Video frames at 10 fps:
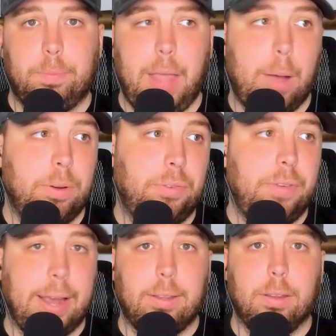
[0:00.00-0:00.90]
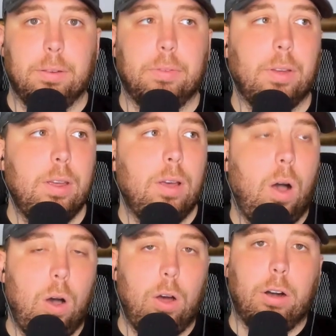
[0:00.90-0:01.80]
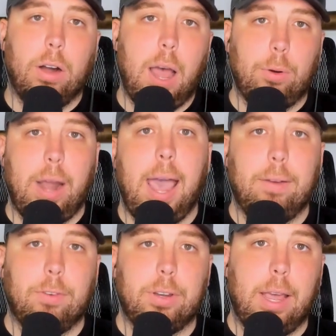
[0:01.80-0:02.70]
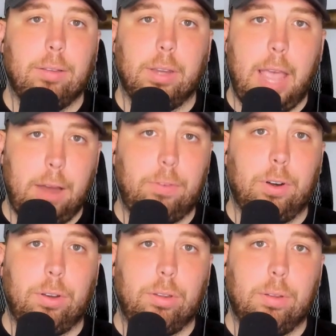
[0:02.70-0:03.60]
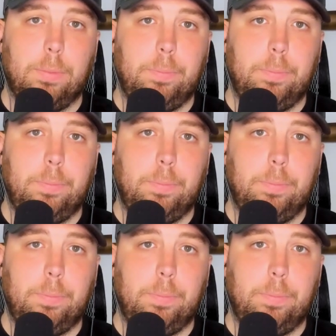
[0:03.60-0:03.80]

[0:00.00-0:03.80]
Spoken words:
How effective are our advertising efforts?